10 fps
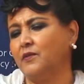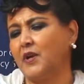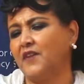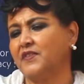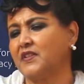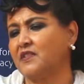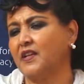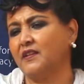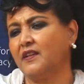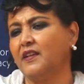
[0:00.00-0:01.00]
After
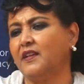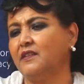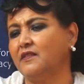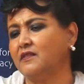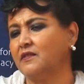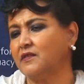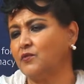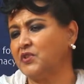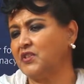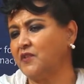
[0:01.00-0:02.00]
that, again,
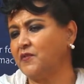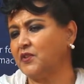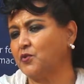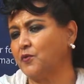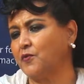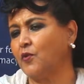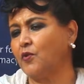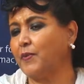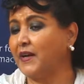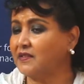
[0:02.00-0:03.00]
with the effort of all
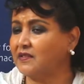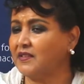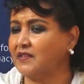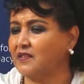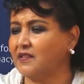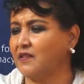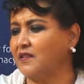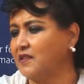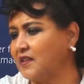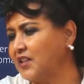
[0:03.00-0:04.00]
partners,
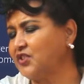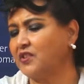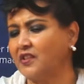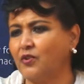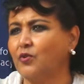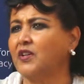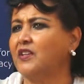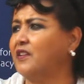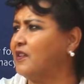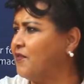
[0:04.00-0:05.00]
internationally,
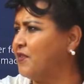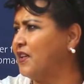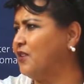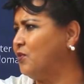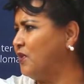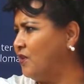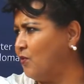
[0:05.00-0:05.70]
locally, and African Union,